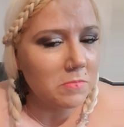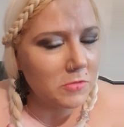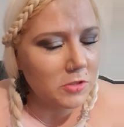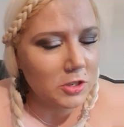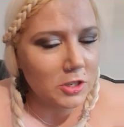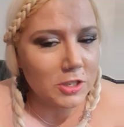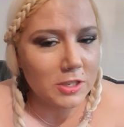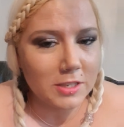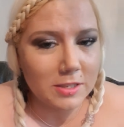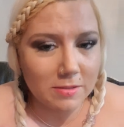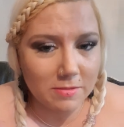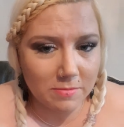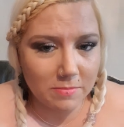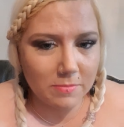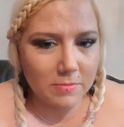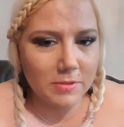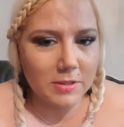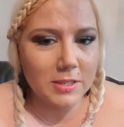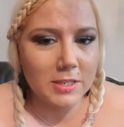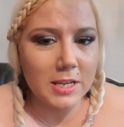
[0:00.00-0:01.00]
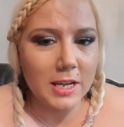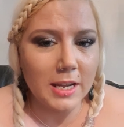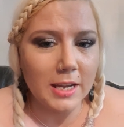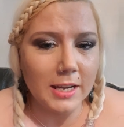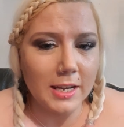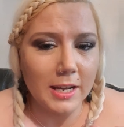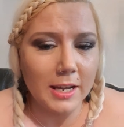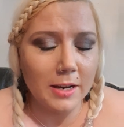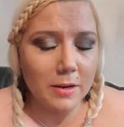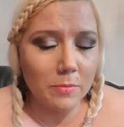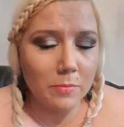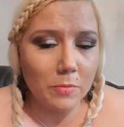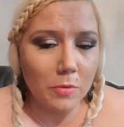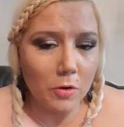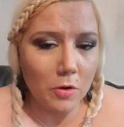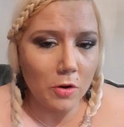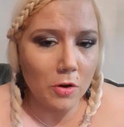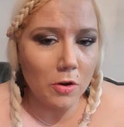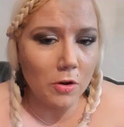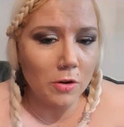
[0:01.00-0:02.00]
just take in
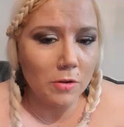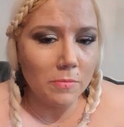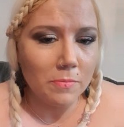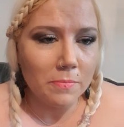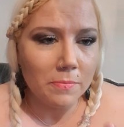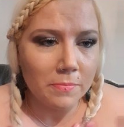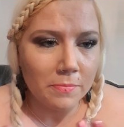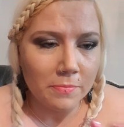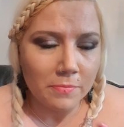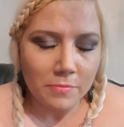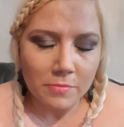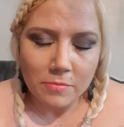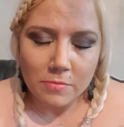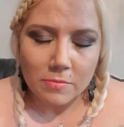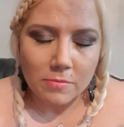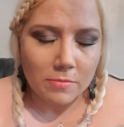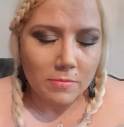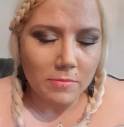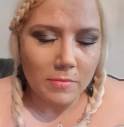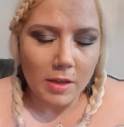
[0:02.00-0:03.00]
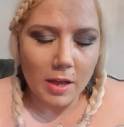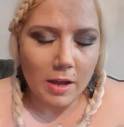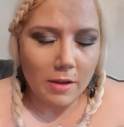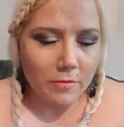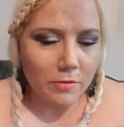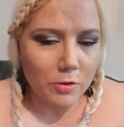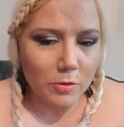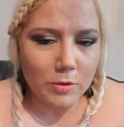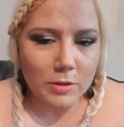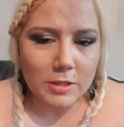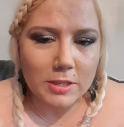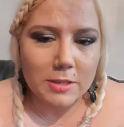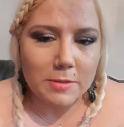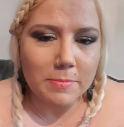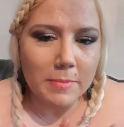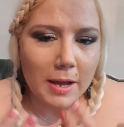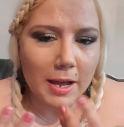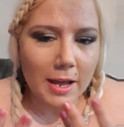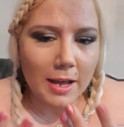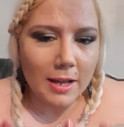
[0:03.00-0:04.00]
whatever you can
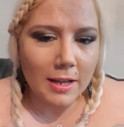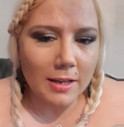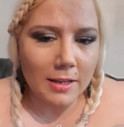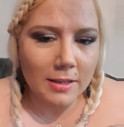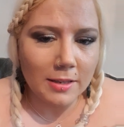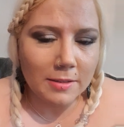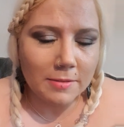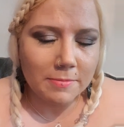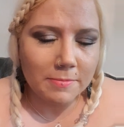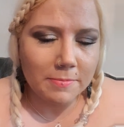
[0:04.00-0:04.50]
smell.